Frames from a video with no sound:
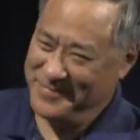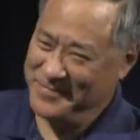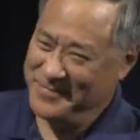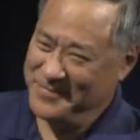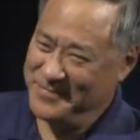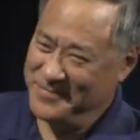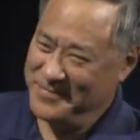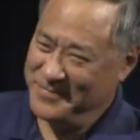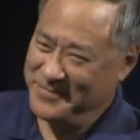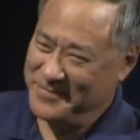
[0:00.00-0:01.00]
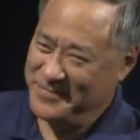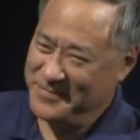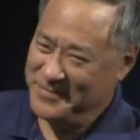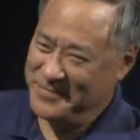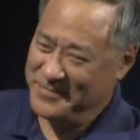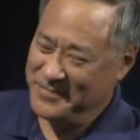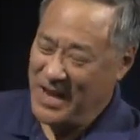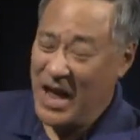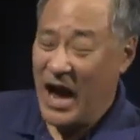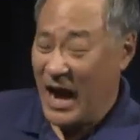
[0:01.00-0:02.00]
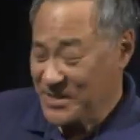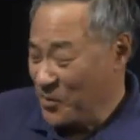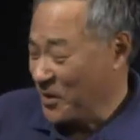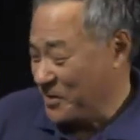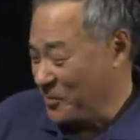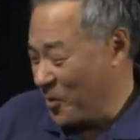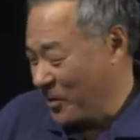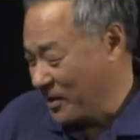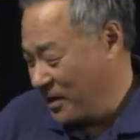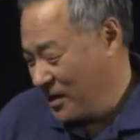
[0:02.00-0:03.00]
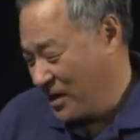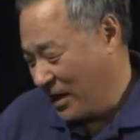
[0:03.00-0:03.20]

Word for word: Do you have any ideas? I don't at the moment. Yeah.